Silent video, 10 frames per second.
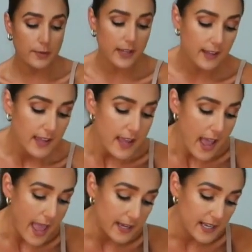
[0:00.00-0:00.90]
be.
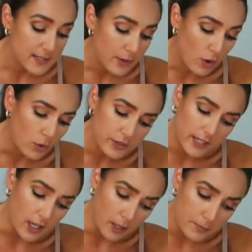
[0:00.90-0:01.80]
And it has been
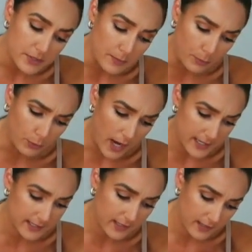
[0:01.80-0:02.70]
holding up
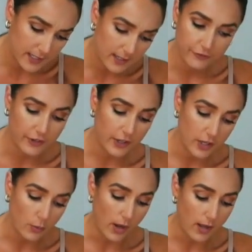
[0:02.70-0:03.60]
surprisingly
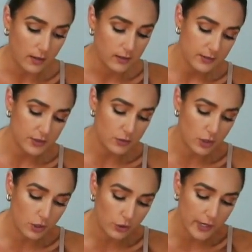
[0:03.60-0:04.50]
very well. So
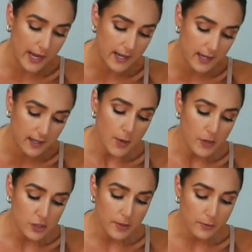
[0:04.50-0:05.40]
to create it, a
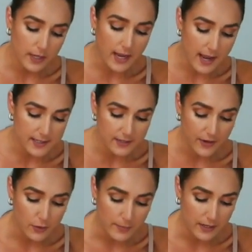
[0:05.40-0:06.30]
bunch of people had asked if
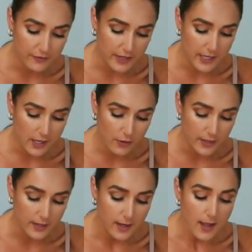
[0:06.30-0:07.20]
I would make a video,
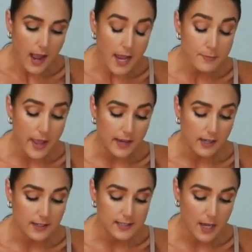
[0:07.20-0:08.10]
and I may
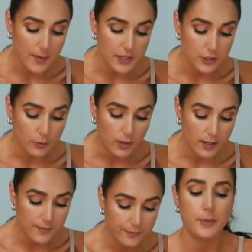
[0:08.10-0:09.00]
next time I do
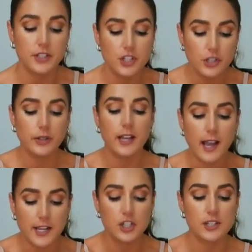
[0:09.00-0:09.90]
one. But to do it,
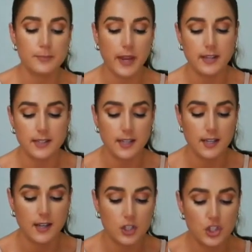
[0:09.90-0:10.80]
I just
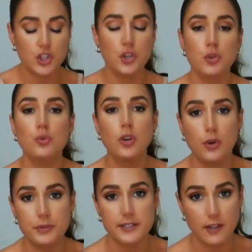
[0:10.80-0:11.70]
painted 2
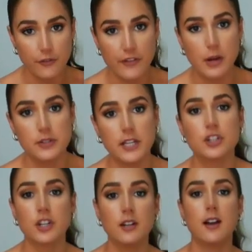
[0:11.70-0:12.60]
coats of
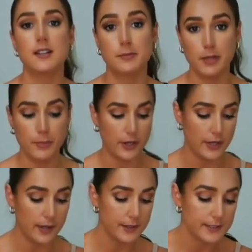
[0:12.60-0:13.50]
foundation onto my bare
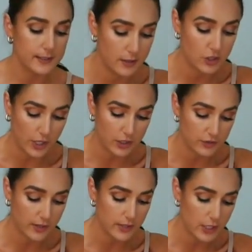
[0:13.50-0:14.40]
nails, the Gelish
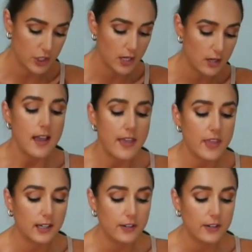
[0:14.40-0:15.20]
foundation, and then